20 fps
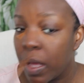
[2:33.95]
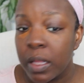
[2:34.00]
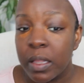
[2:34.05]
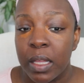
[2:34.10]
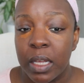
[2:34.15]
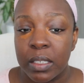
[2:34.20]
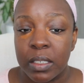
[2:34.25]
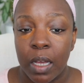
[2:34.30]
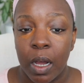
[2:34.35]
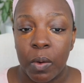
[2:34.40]

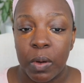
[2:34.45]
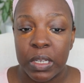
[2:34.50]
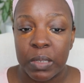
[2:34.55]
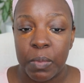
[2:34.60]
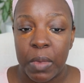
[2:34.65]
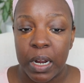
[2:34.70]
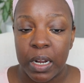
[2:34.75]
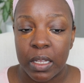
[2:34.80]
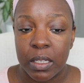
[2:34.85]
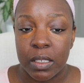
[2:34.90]
That's always
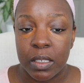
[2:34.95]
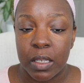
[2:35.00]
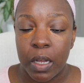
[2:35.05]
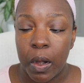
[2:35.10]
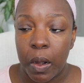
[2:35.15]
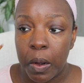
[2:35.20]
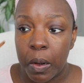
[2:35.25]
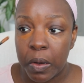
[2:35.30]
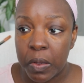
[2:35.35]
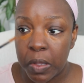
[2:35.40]
my
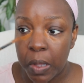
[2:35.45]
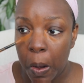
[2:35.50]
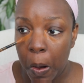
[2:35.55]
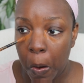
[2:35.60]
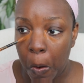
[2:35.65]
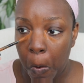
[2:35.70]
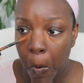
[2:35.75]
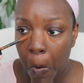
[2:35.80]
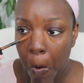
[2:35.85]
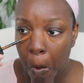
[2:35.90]
concern.
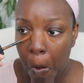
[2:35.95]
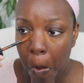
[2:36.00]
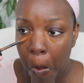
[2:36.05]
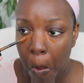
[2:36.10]
So